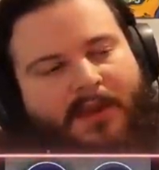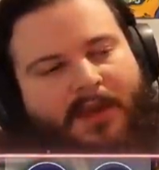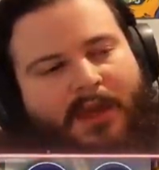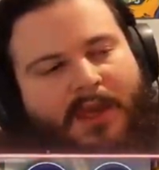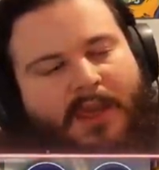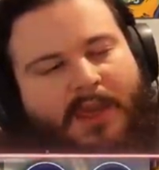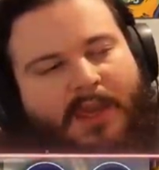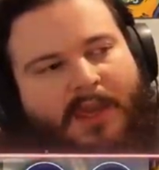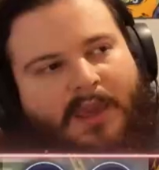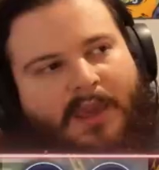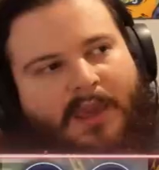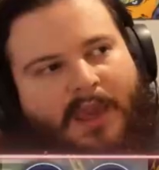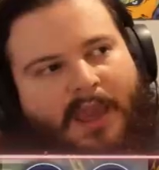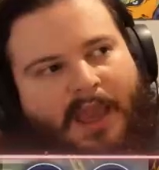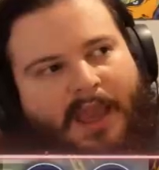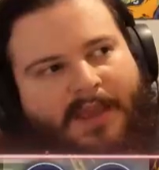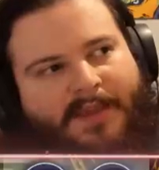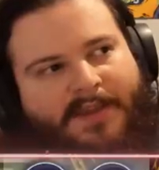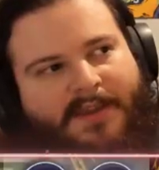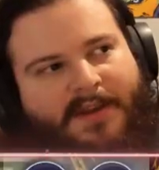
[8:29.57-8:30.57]
it
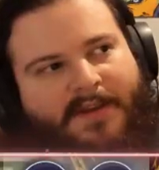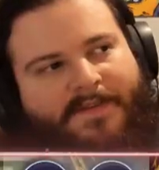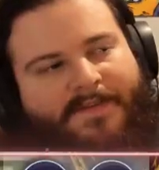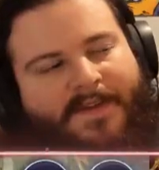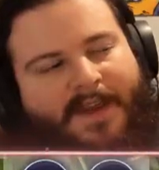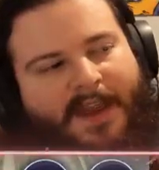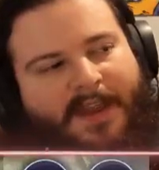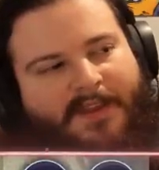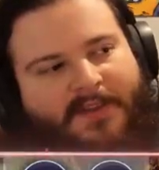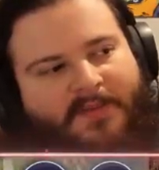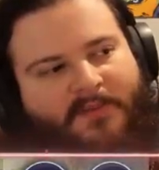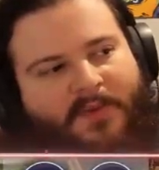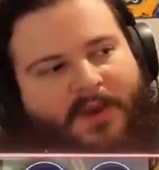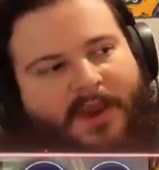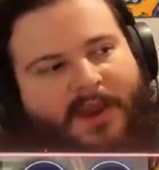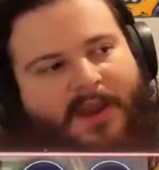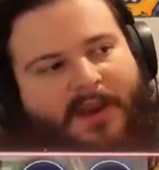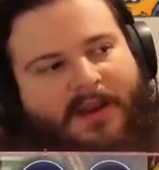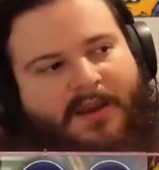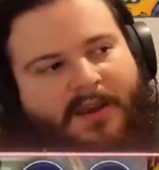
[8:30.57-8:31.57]
has an effect
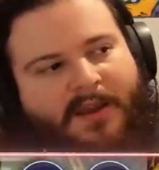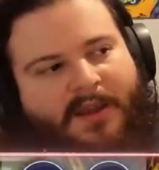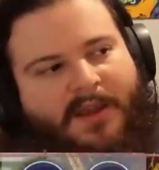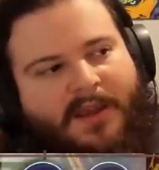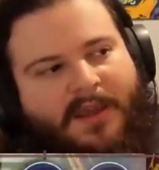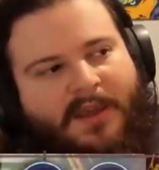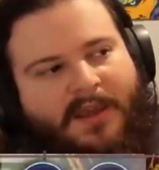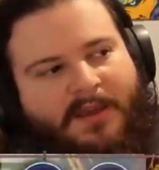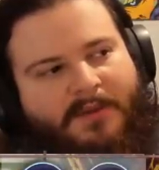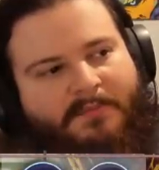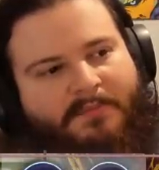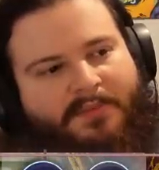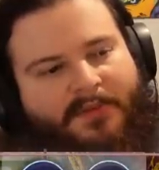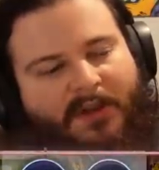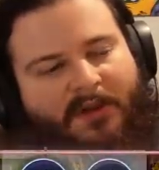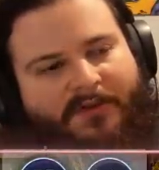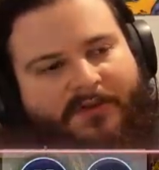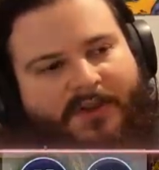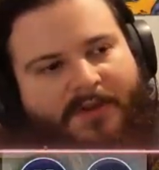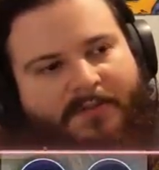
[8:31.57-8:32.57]
where it
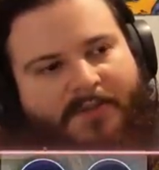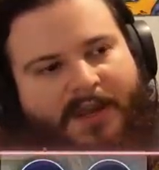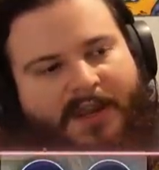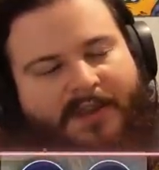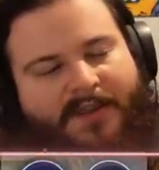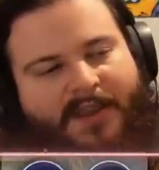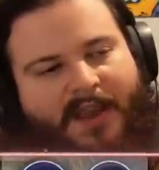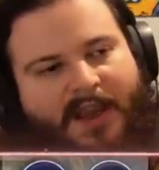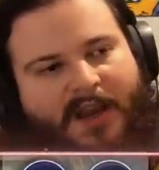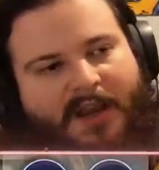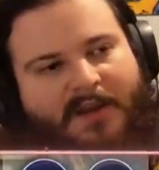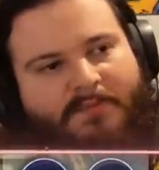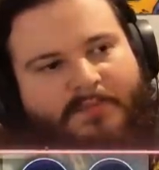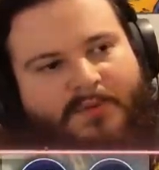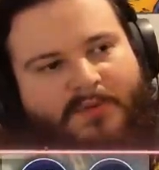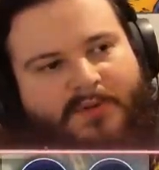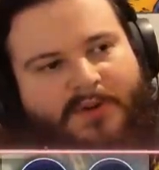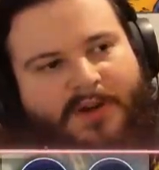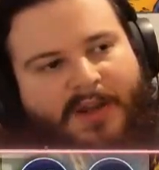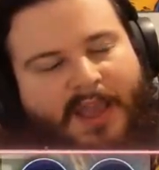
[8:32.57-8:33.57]
blows up my entire
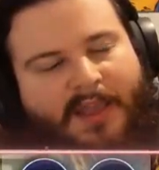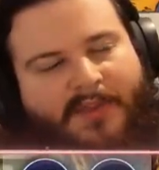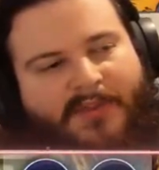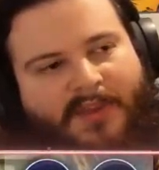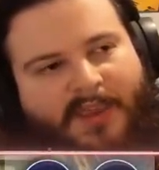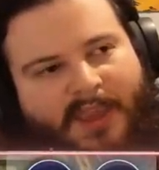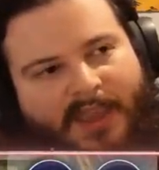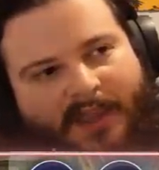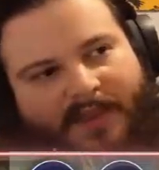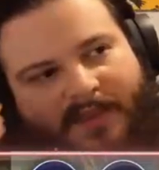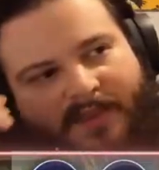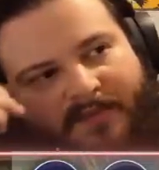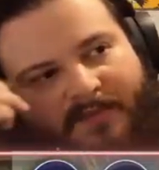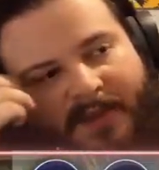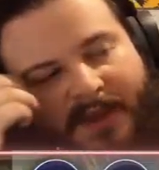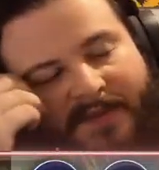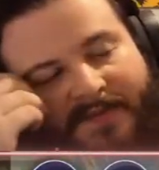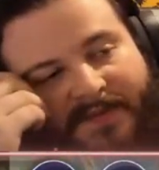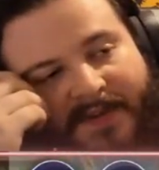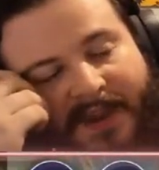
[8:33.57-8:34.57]
board at the end of
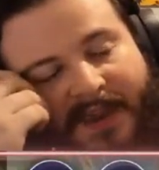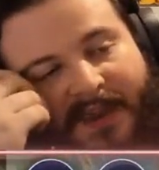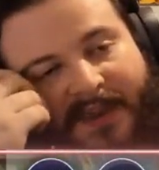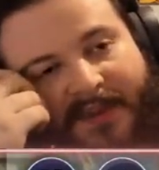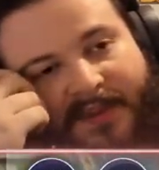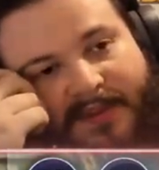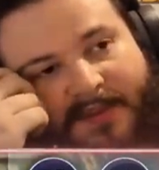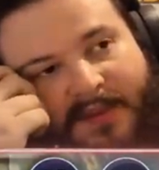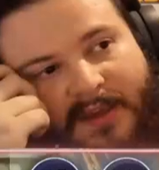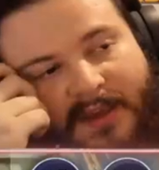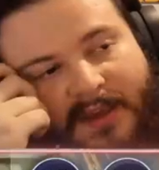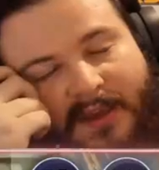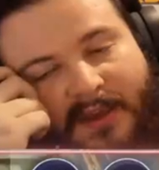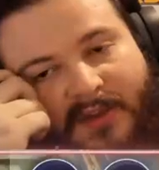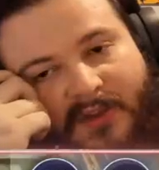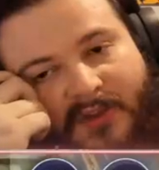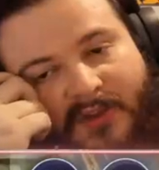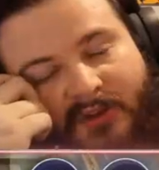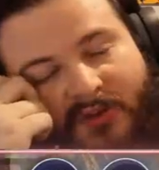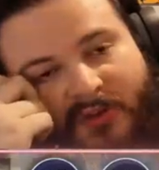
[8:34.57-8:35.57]
my phase.
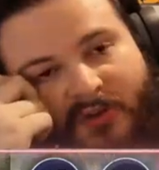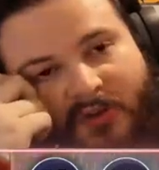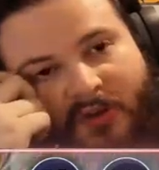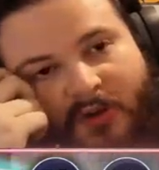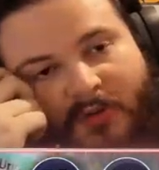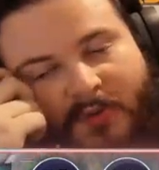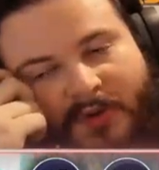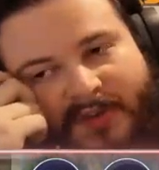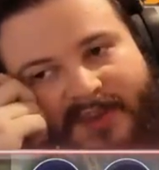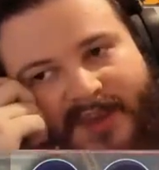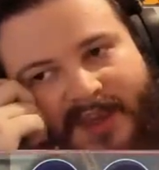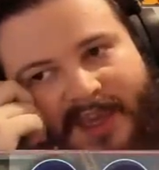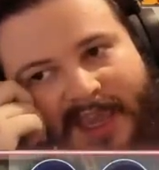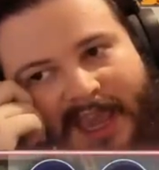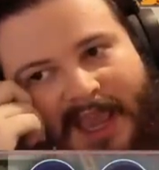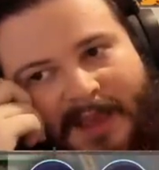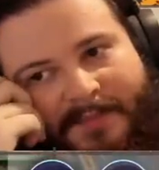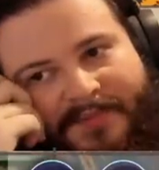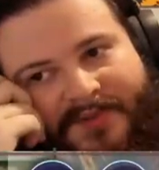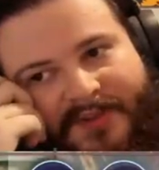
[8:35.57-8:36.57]
So it's almost like
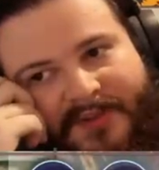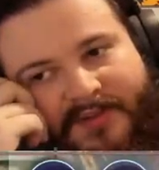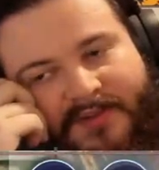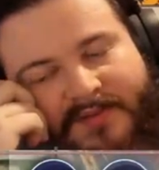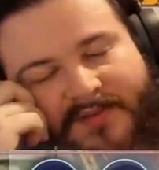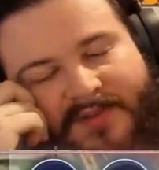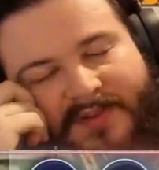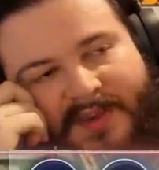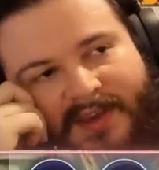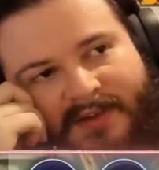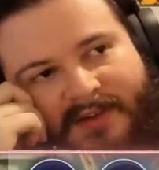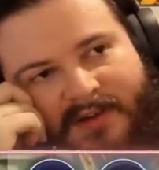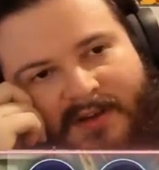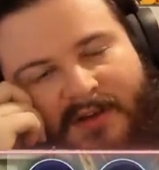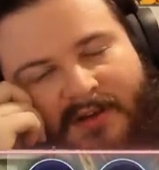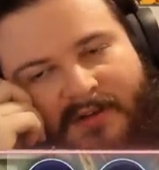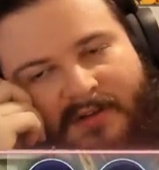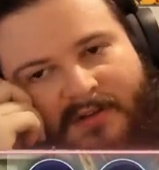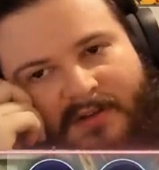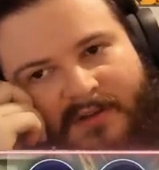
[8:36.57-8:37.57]
Absolute
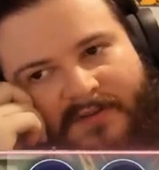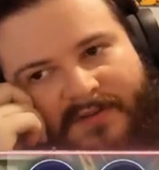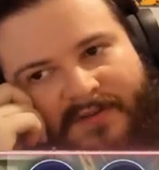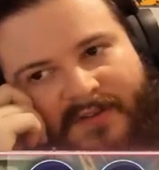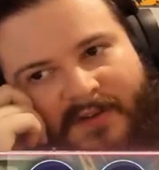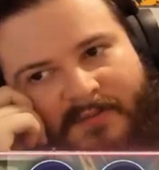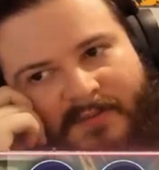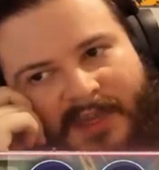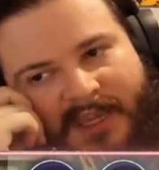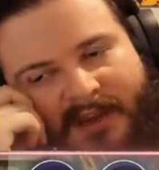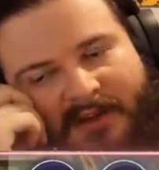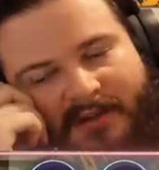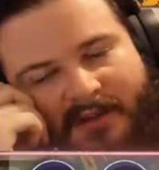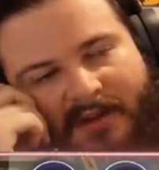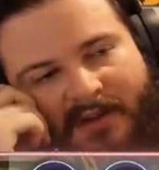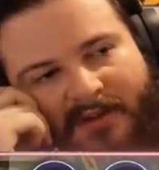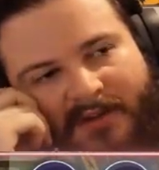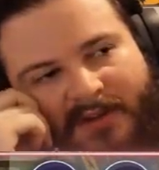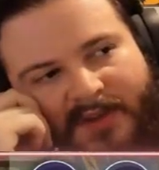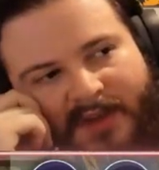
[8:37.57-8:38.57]
Zero from
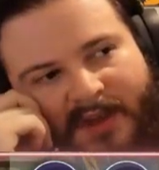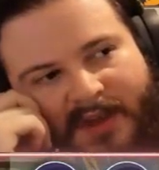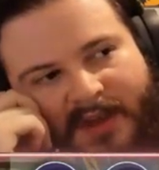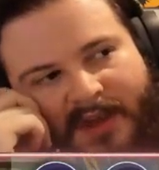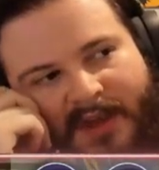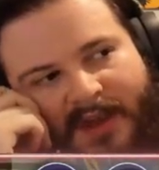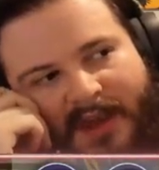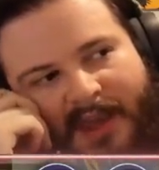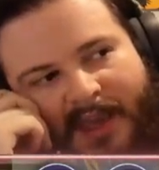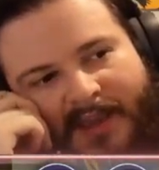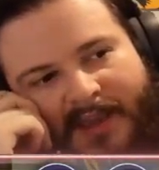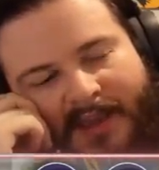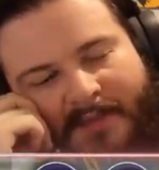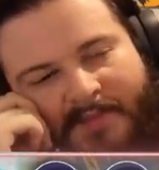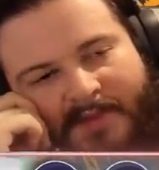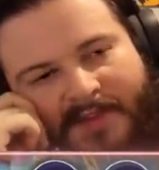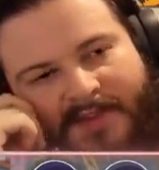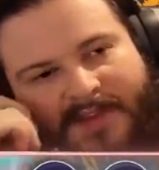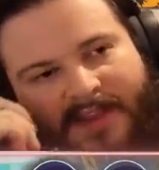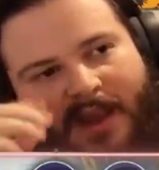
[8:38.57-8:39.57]
Heroes,
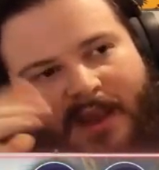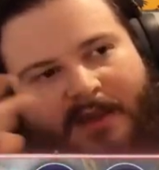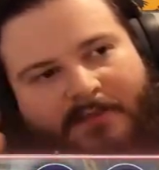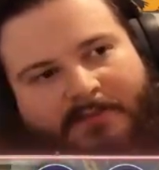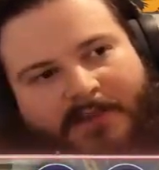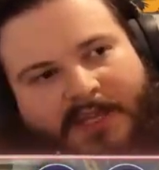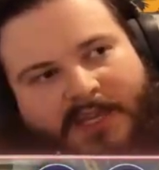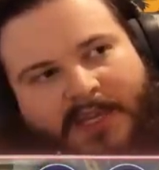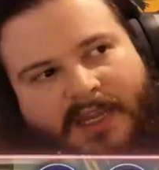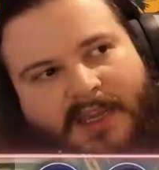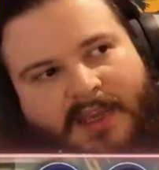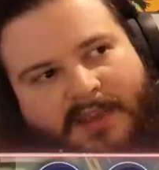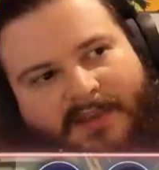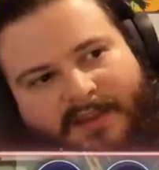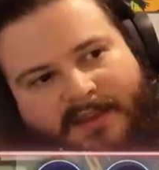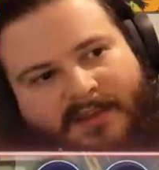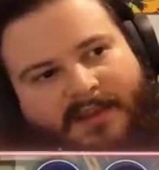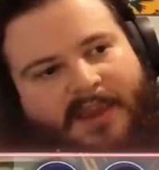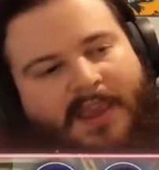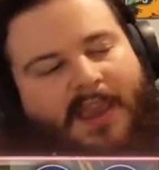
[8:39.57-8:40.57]
except it's not immediate.
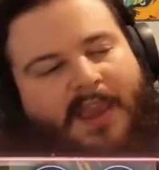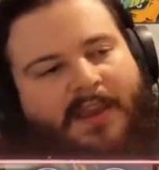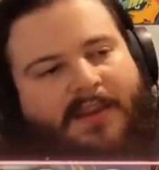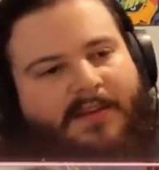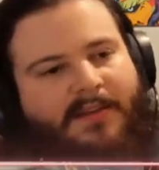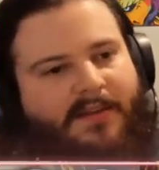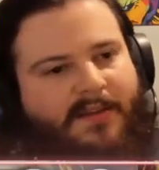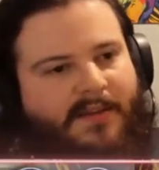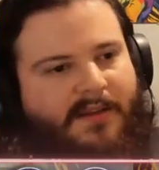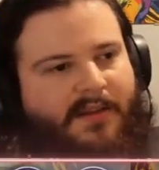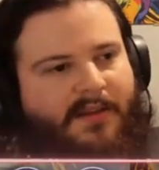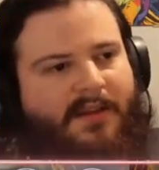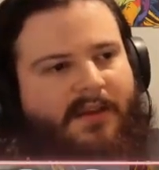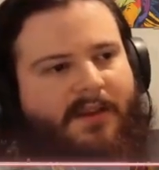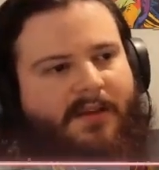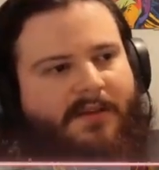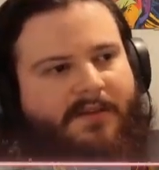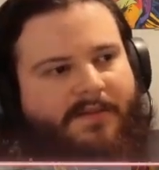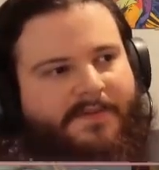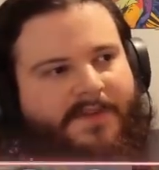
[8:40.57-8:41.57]
It's at the end
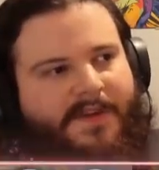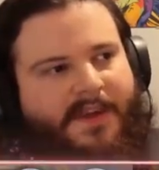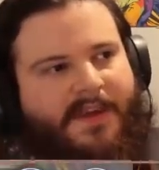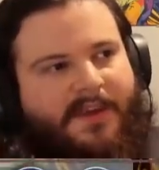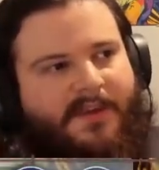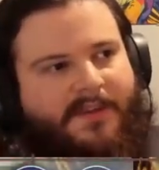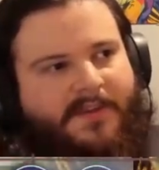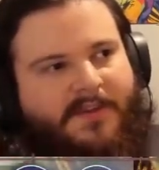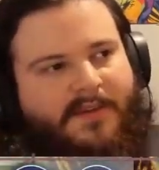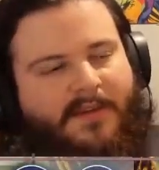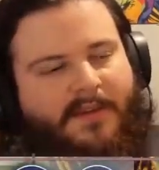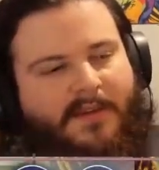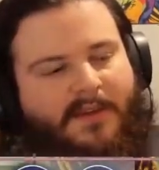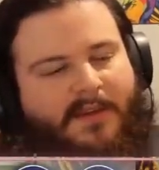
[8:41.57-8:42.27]
of the phase.